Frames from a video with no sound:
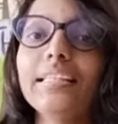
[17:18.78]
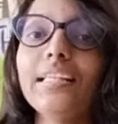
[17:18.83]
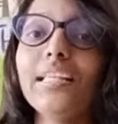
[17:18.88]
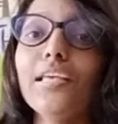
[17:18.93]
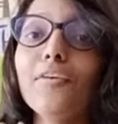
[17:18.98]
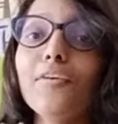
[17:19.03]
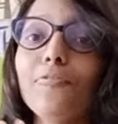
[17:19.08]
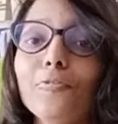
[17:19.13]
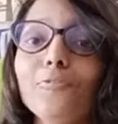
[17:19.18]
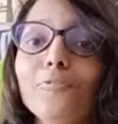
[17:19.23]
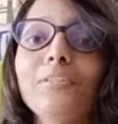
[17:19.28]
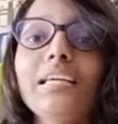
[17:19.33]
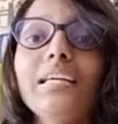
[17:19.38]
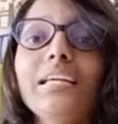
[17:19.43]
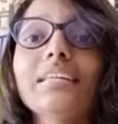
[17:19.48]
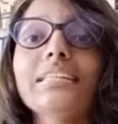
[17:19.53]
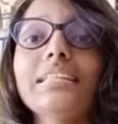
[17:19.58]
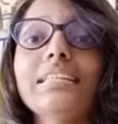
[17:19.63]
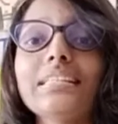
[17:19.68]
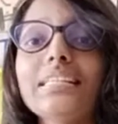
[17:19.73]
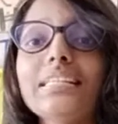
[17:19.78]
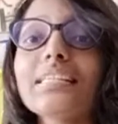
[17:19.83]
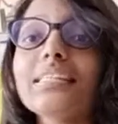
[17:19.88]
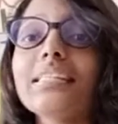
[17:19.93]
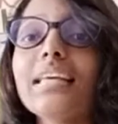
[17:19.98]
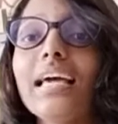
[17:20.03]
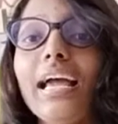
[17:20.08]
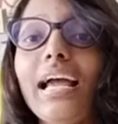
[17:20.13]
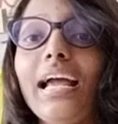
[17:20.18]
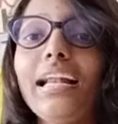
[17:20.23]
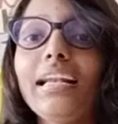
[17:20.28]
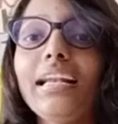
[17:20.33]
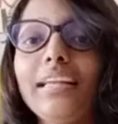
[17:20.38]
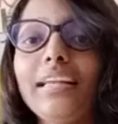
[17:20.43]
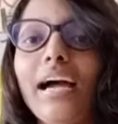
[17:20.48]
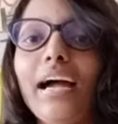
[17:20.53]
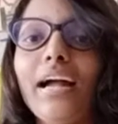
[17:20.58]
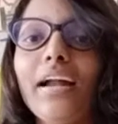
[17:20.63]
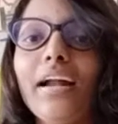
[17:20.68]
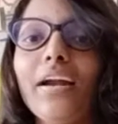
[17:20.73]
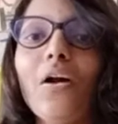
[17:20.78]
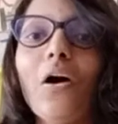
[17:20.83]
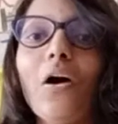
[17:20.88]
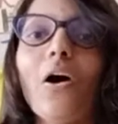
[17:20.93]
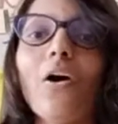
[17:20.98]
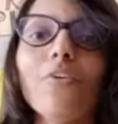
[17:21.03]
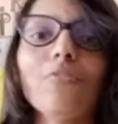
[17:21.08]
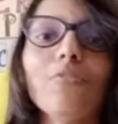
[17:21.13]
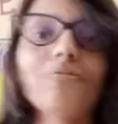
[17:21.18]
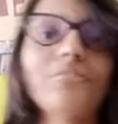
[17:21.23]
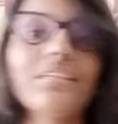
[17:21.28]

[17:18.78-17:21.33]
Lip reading: if you think this is the entire of